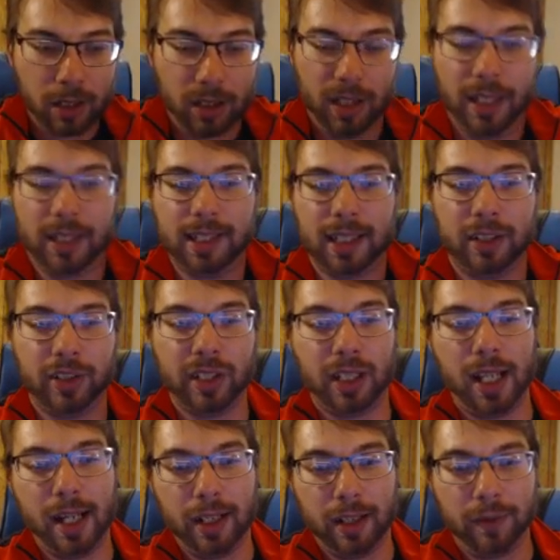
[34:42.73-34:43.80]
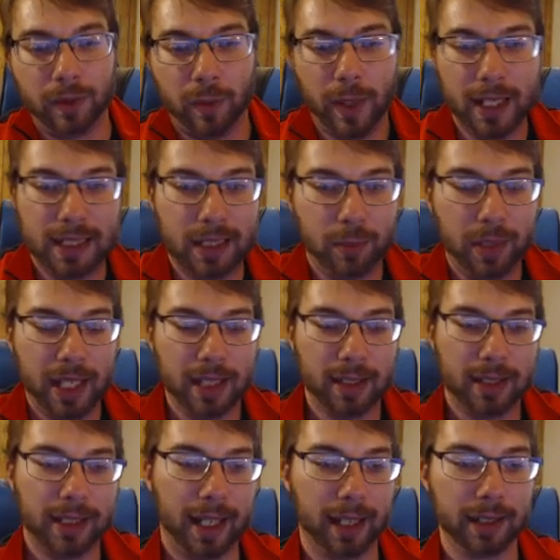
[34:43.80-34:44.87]
Like I said, there's a lot of different ways to play the
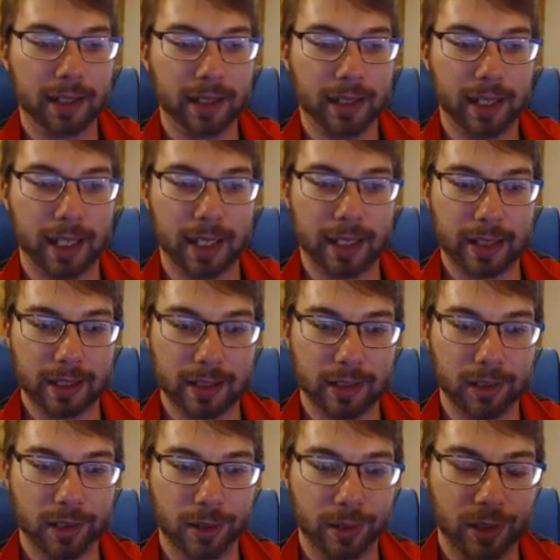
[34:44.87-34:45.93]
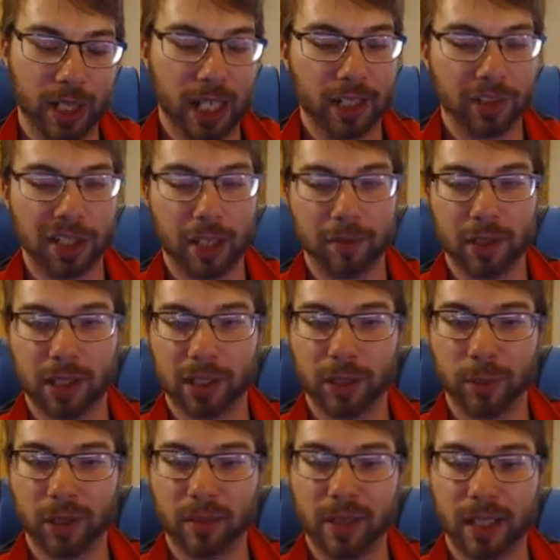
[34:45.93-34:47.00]
deck, and you kind of just have to
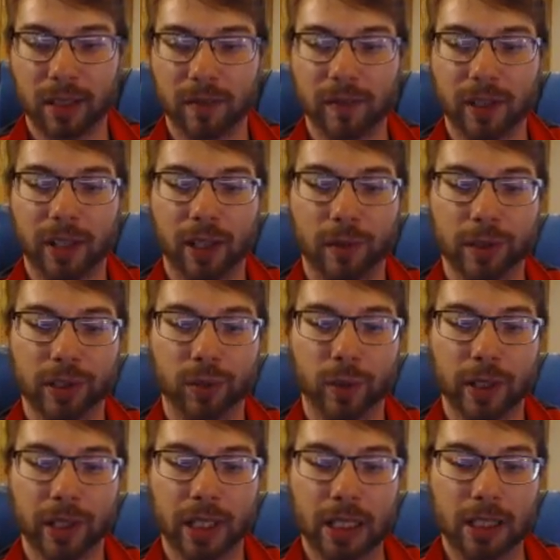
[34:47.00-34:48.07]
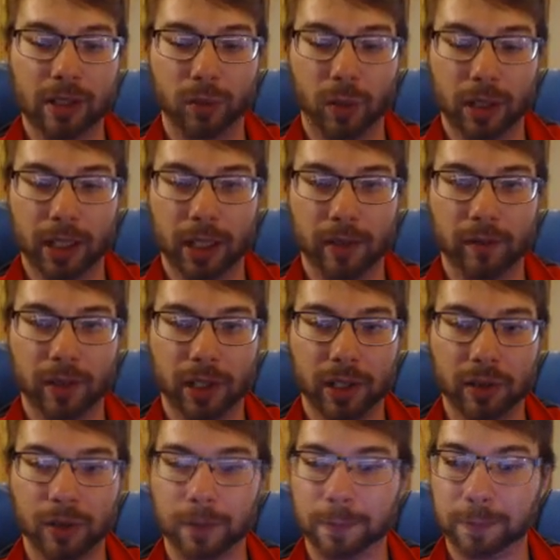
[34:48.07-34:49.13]
experiment and figure out which way is working for
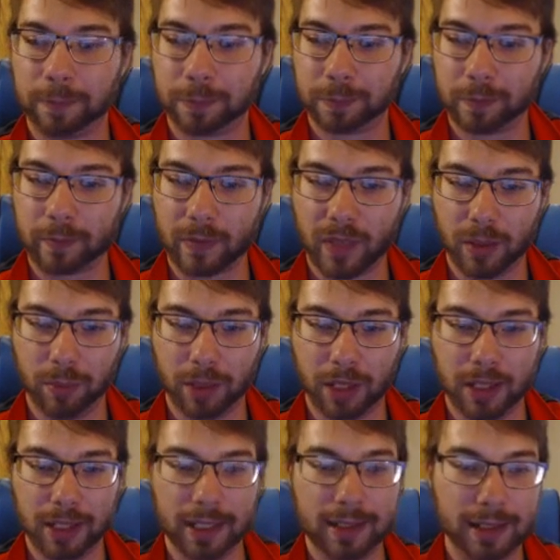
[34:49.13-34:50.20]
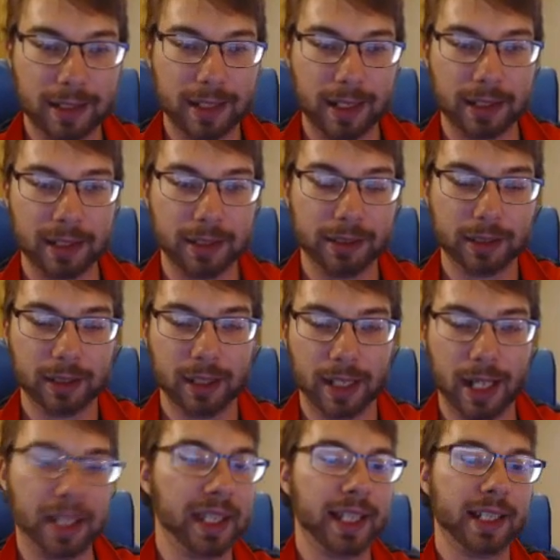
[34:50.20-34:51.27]
you. But that's the deck.
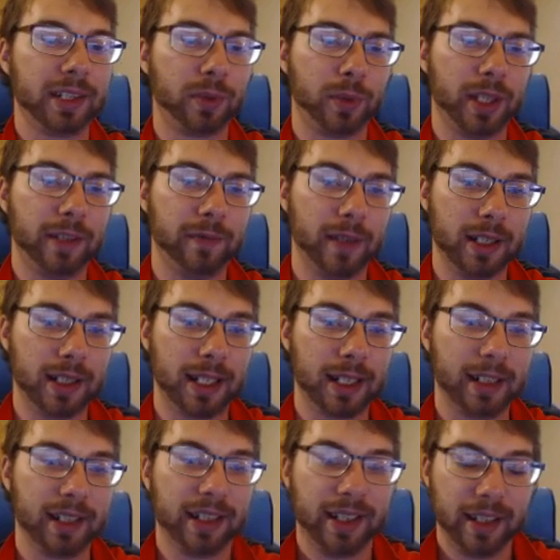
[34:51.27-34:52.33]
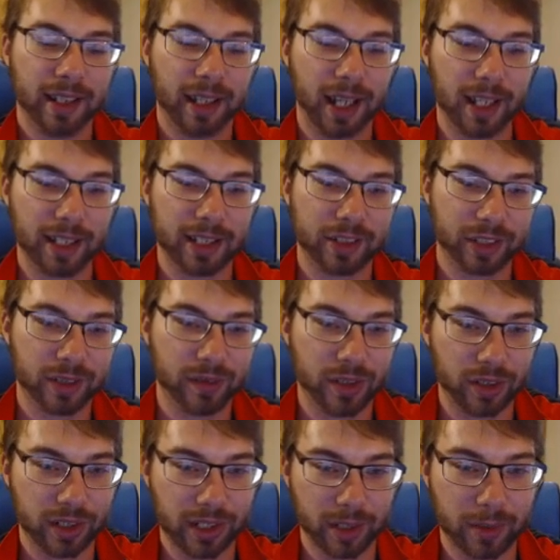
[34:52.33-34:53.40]
I think it's a really fun deck. I like just
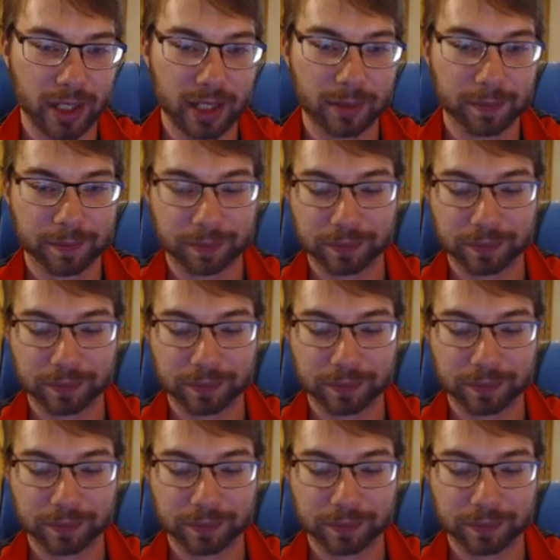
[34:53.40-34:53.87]
fusion summoning.